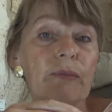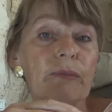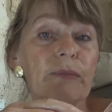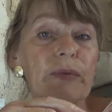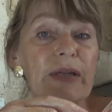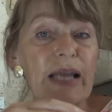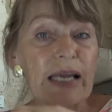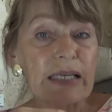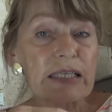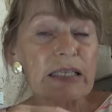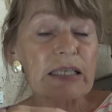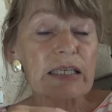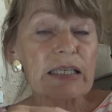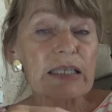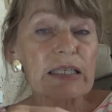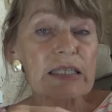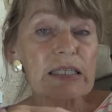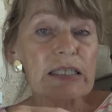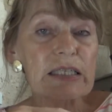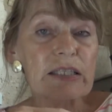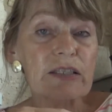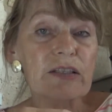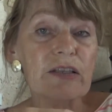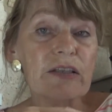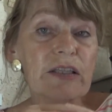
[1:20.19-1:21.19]

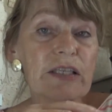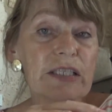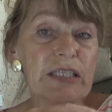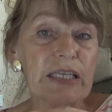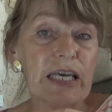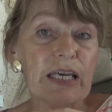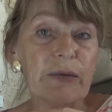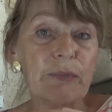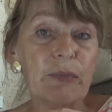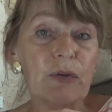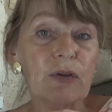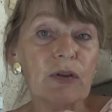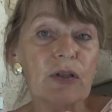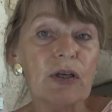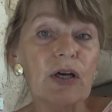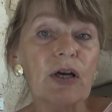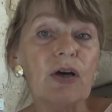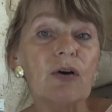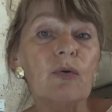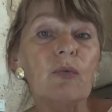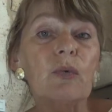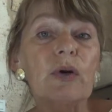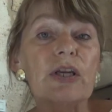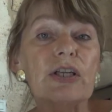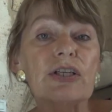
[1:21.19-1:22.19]
platters to the table
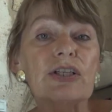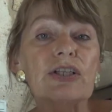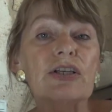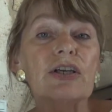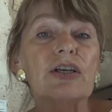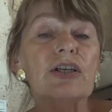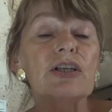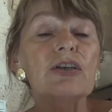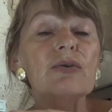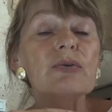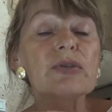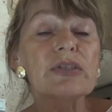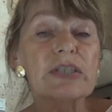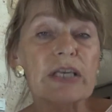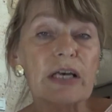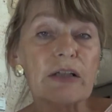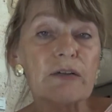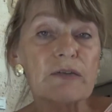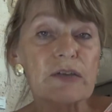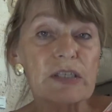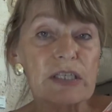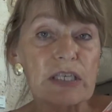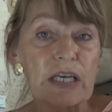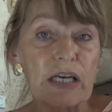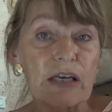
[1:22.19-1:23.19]
which you
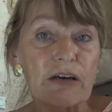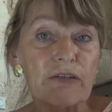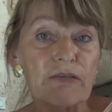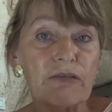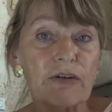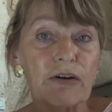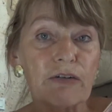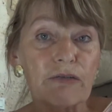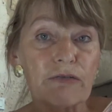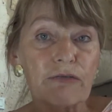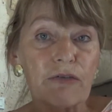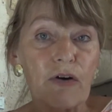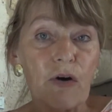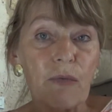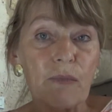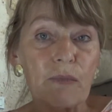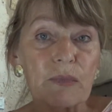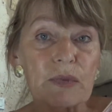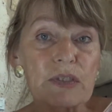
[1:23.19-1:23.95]
self-serve from.